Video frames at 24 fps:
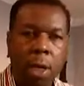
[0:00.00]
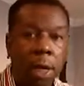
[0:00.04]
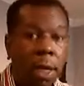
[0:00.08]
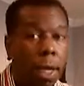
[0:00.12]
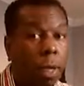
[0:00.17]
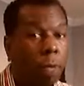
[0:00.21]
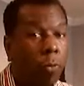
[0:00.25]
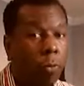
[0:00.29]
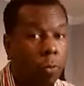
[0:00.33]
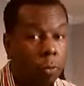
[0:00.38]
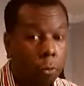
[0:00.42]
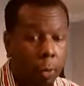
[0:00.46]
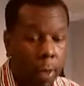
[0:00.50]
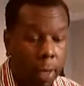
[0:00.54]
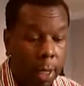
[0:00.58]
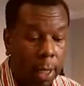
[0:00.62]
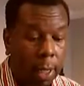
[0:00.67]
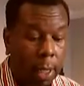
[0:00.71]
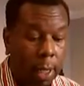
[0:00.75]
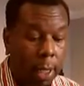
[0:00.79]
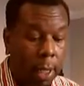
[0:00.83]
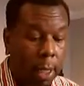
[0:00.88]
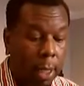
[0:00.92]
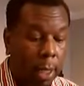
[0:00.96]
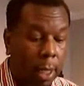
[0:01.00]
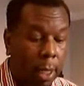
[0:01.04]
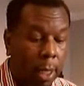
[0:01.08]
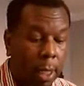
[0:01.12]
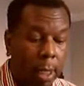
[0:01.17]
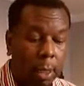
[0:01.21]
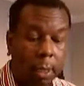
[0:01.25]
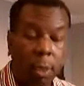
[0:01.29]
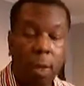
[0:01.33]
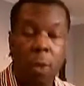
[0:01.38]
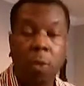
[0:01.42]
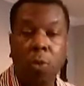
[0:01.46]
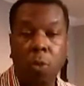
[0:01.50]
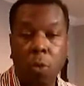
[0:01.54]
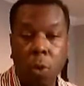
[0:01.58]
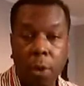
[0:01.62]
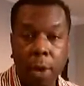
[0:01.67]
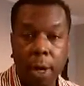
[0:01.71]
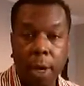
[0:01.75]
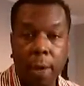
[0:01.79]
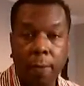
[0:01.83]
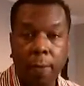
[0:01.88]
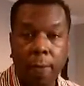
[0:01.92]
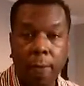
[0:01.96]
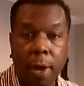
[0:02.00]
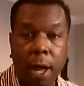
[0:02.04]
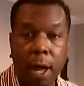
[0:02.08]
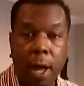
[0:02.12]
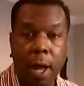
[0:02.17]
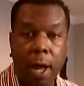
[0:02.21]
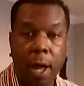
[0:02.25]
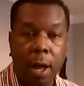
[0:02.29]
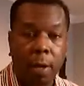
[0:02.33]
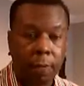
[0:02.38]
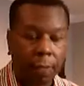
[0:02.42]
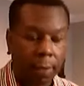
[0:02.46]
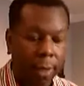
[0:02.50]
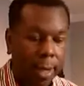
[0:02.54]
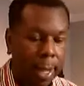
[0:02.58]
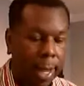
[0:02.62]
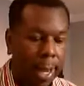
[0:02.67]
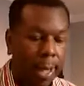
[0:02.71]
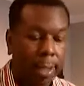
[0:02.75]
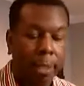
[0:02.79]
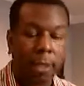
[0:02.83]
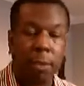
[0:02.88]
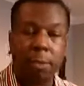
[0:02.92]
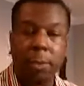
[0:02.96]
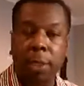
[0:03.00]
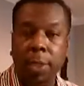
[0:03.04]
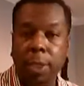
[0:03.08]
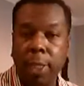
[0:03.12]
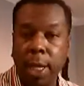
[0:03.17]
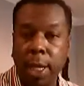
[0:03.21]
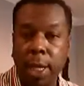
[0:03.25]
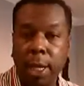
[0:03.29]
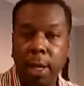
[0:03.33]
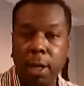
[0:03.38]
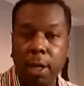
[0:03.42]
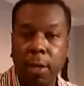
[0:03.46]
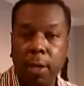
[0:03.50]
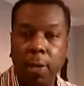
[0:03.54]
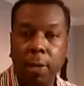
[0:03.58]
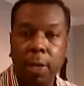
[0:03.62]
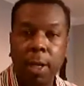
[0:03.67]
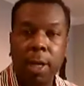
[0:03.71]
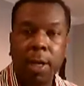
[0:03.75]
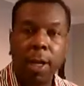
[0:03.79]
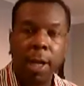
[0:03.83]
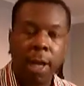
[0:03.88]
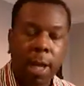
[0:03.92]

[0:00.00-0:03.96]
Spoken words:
it's really some work involved and some skill,